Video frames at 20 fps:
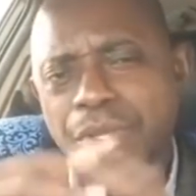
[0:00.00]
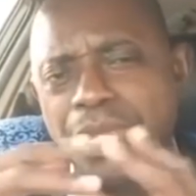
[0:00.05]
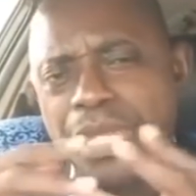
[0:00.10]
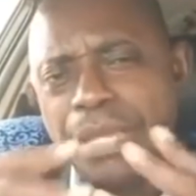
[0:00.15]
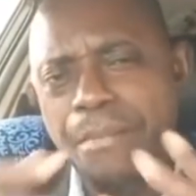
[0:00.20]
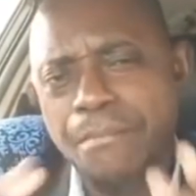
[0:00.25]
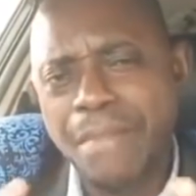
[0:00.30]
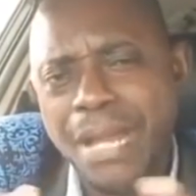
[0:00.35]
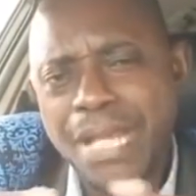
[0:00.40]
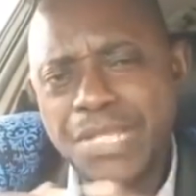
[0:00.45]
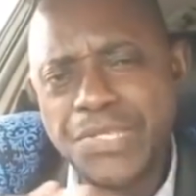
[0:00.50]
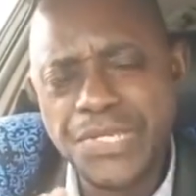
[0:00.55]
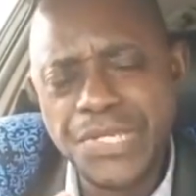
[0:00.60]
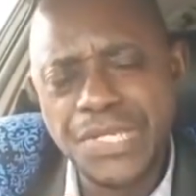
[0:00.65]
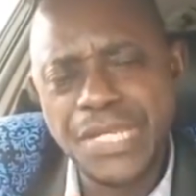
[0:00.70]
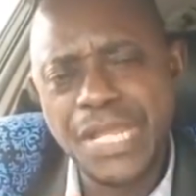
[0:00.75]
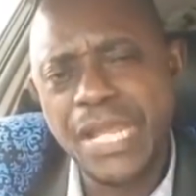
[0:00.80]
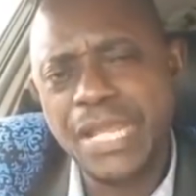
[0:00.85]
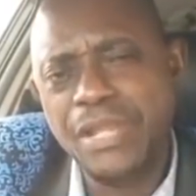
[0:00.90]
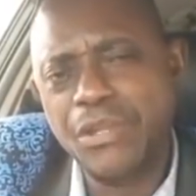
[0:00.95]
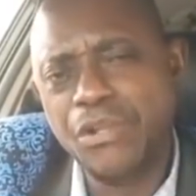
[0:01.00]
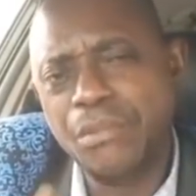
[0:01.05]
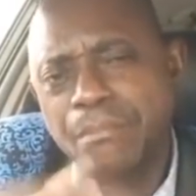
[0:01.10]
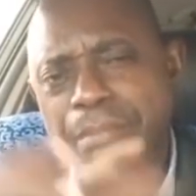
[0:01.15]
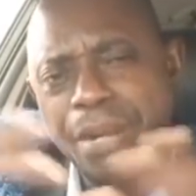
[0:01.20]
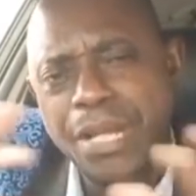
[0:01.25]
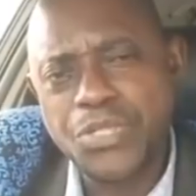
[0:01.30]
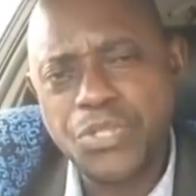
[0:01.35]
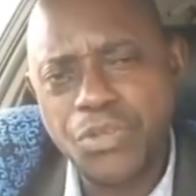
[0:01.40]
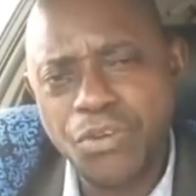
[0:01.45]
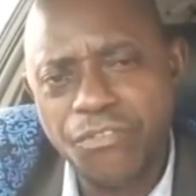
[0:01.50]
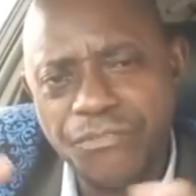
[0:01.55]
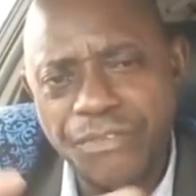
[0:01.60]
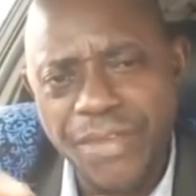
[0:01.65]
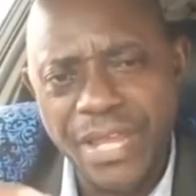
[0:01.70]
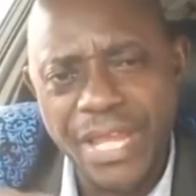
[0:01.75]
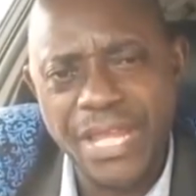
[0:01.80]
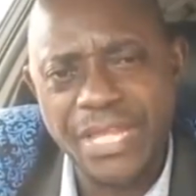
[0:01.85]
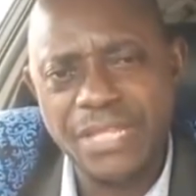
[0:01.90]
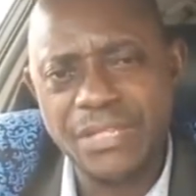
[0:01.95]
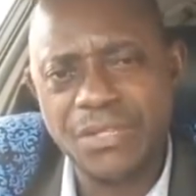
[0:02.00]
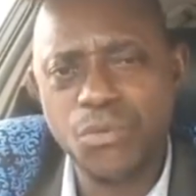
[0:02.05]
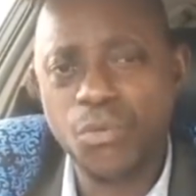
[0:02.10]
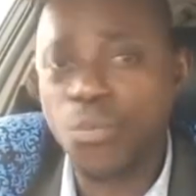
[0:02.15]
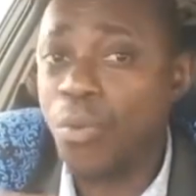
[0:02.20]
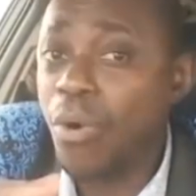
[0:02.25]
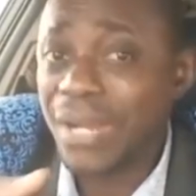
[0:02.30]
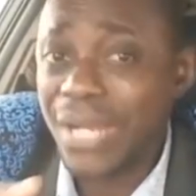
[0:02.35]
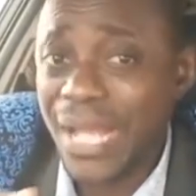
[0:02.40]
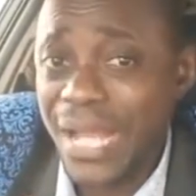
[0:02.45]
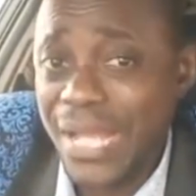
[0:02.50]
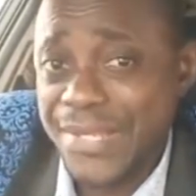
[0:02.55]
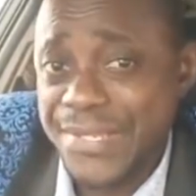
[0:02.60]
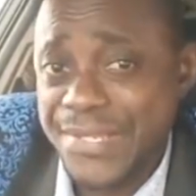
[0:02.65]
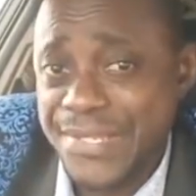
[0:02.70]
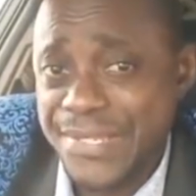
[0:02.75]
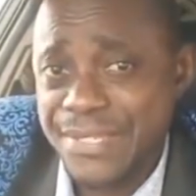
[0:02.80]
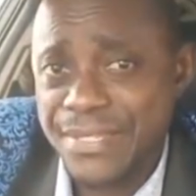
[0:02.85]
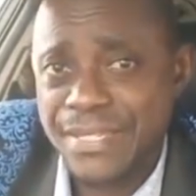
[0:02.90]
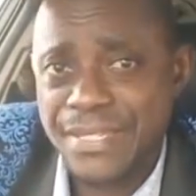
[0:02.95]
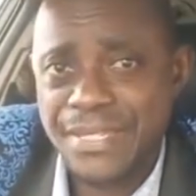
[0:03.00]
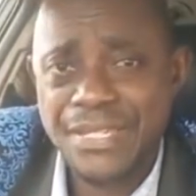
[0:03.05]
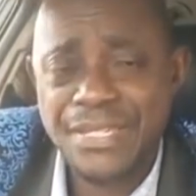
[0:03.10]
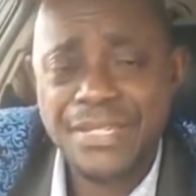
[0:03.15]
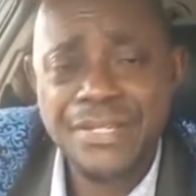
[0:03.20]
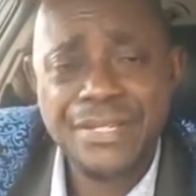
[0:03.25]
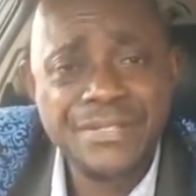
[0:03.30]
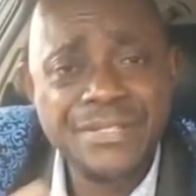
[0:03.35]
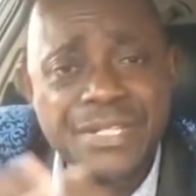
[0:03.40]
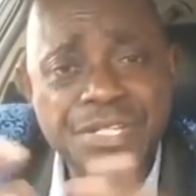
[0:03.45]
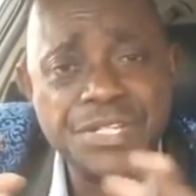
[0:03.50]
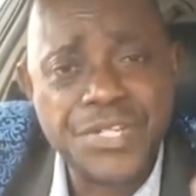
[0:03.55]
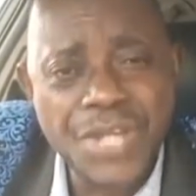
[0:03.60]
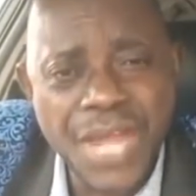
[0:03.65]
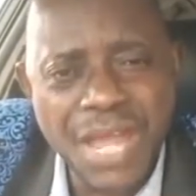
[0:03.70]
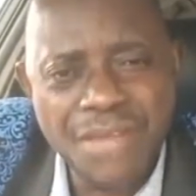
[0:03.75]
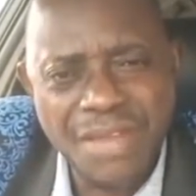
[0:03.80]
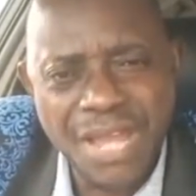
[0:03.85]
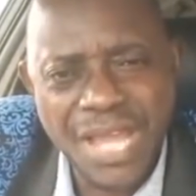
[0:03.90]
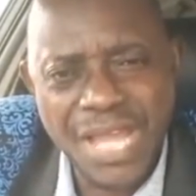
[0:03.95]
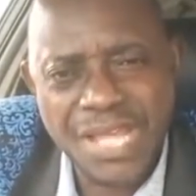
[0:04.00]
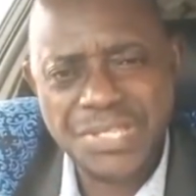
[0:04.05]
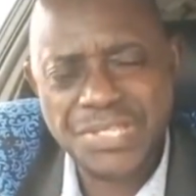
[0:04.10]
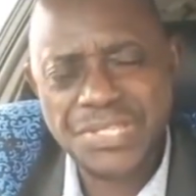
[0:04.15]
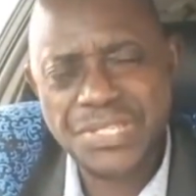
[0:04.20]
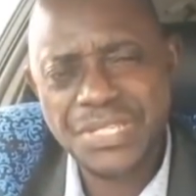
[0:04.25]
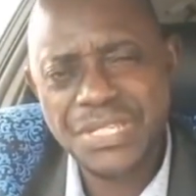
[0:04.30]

imagine the numbers of workers, the drivers,